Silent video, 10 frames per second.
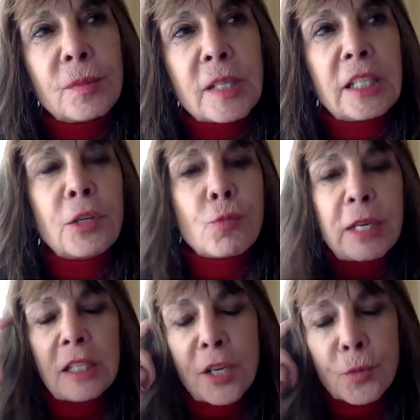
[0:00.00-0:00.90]
suddenly
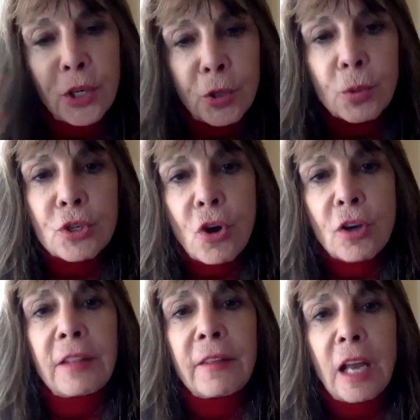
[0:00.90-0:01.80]
realized while you were
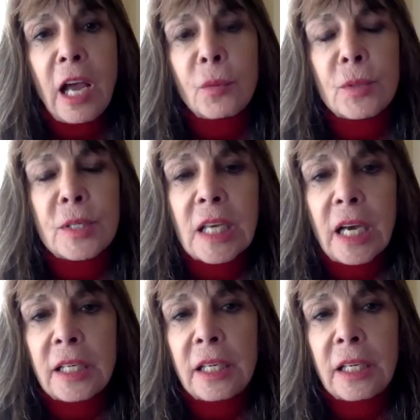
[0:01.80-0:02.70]
talking that I was
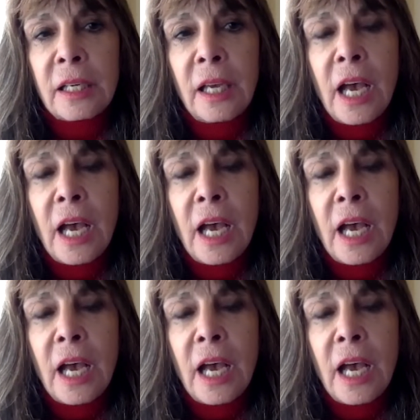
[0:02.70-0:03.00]
cutting.